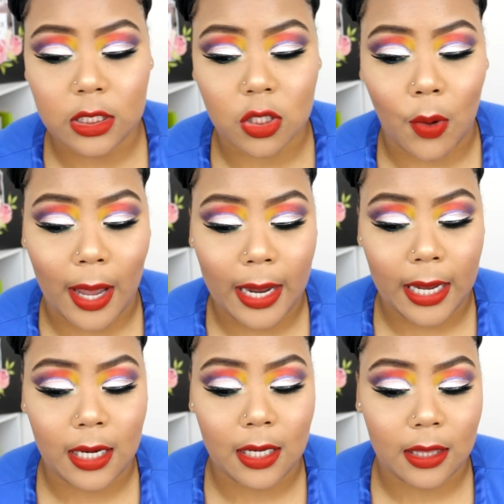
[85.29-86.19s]
so I
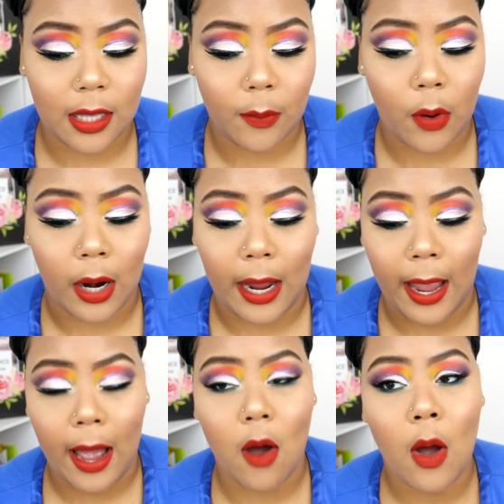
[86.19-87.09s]
edited that part
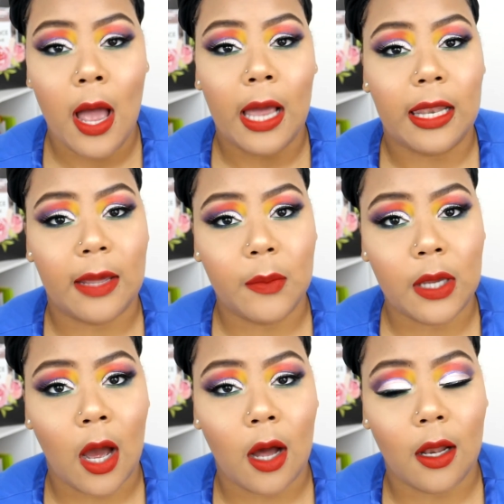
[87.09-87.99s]
out. Let me
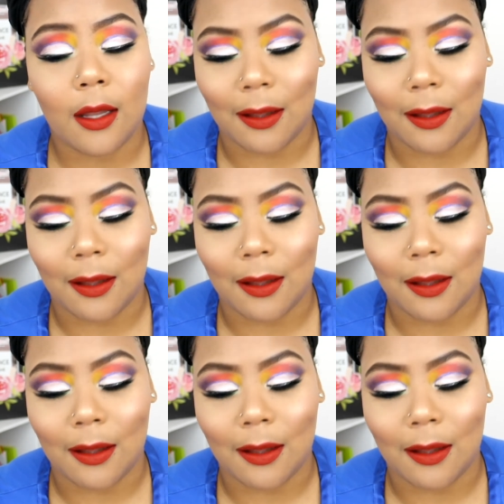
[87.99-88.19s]
know